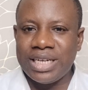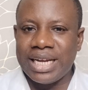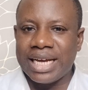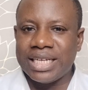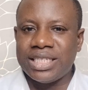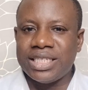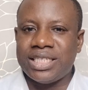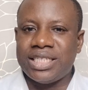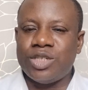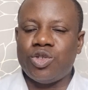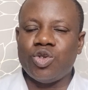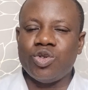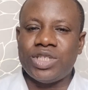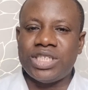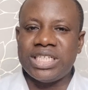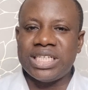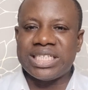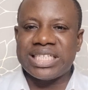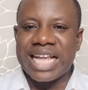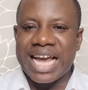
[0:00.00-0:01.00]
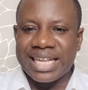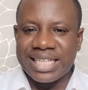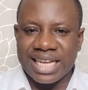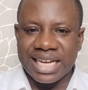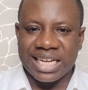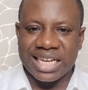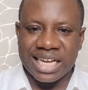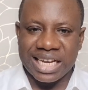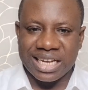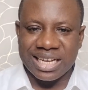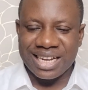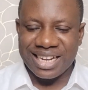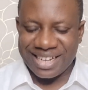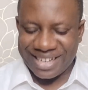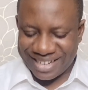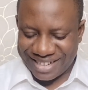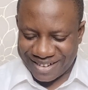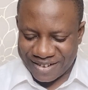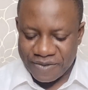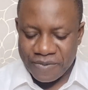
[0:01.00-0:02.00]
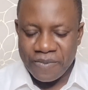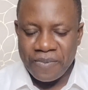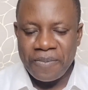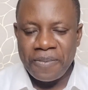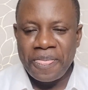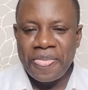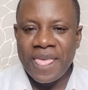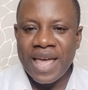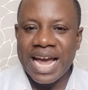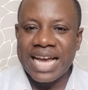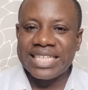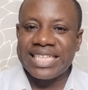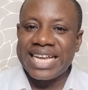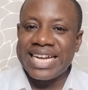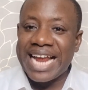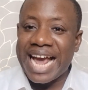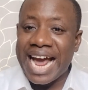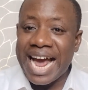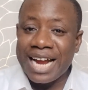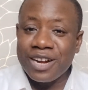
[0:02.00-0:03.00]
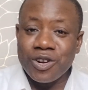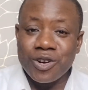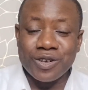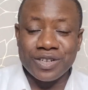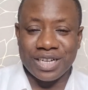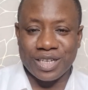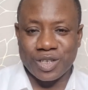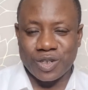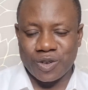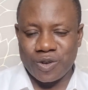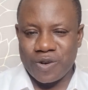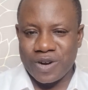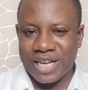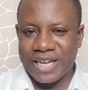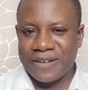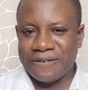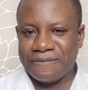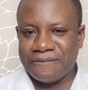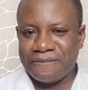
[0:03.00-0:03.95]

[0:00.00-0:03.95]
that should she start again?" I said, "I heard all the story."